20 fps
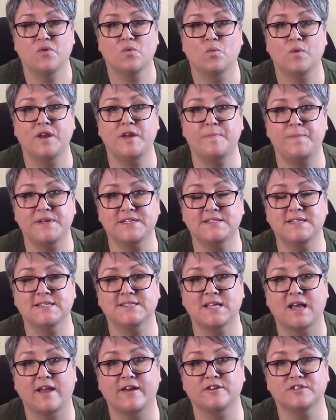When a
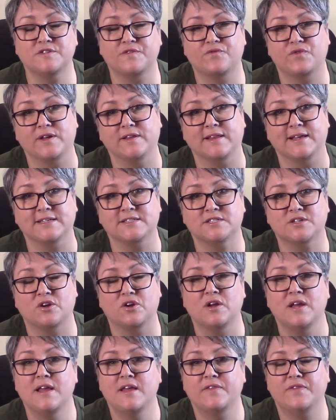business hires a
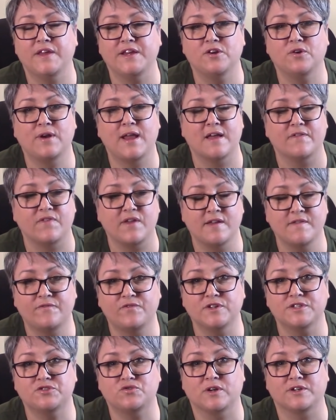freelancer, they don't have
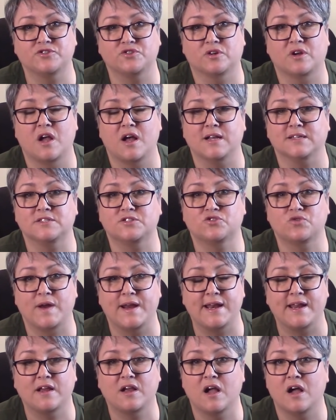infrastructure costs,
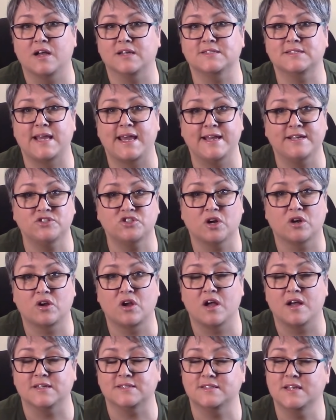training costs, HR
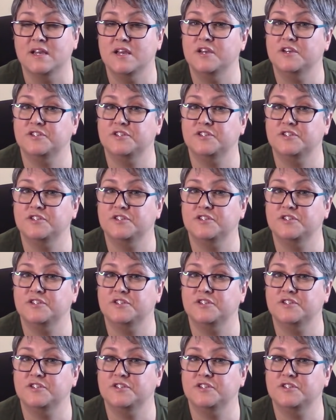costs.